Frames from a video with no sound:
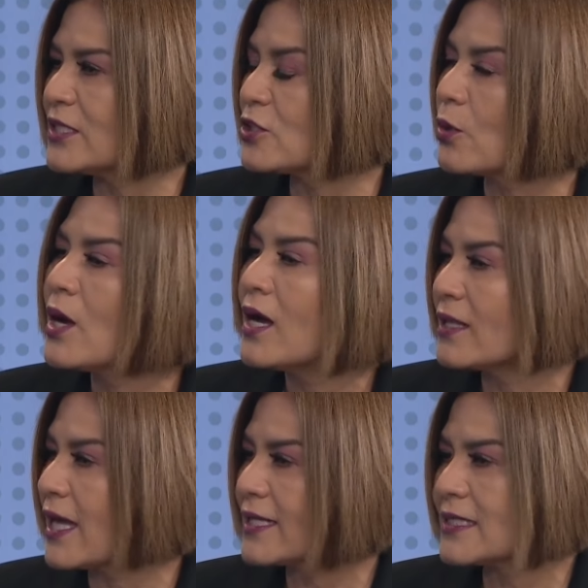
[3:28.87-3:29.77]
So a
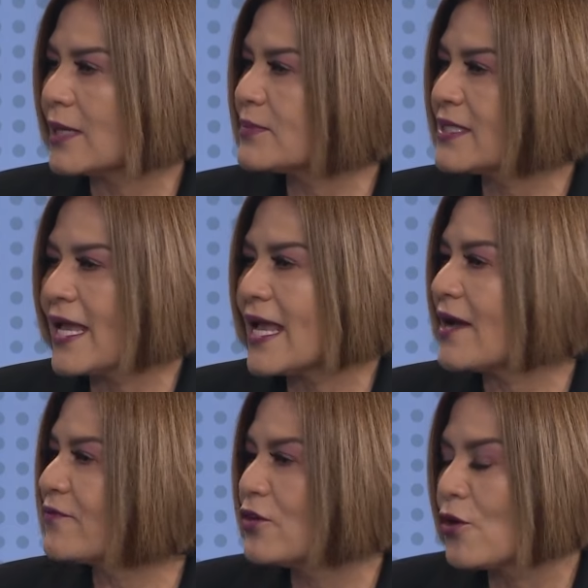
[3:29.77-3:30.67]
lot of times they
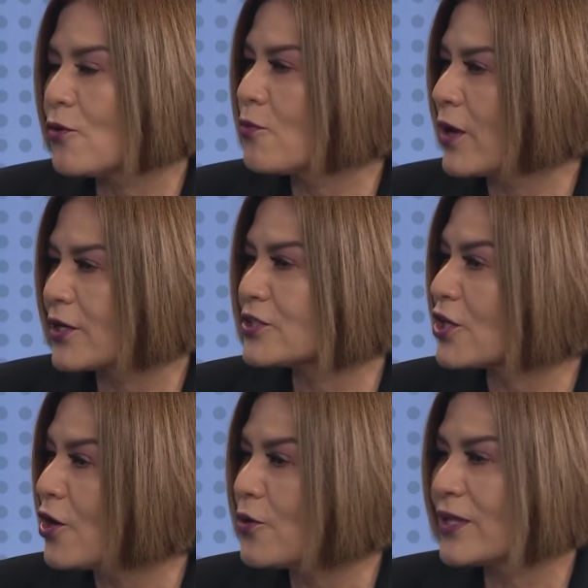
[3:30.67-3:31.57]
have nowhere to
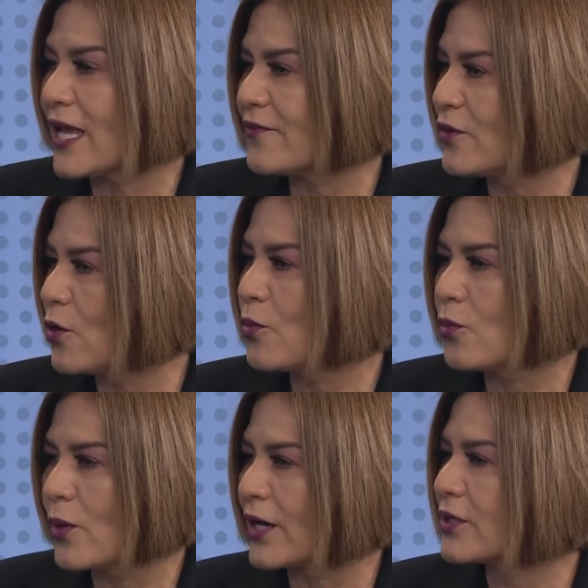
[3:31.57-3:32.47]
go. They have
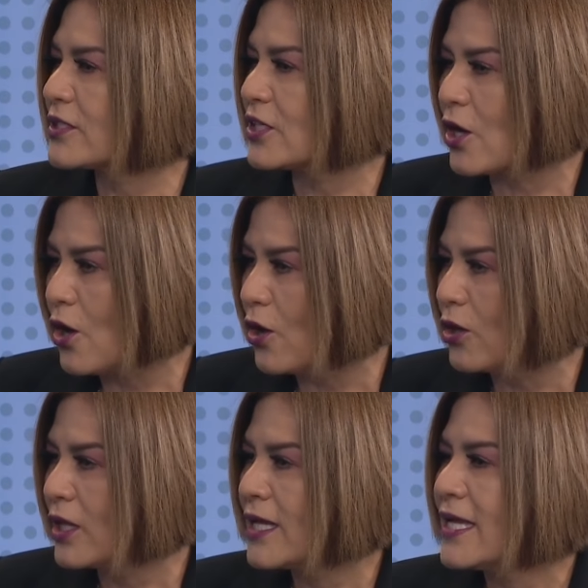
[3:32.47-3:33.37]
nowhere to call.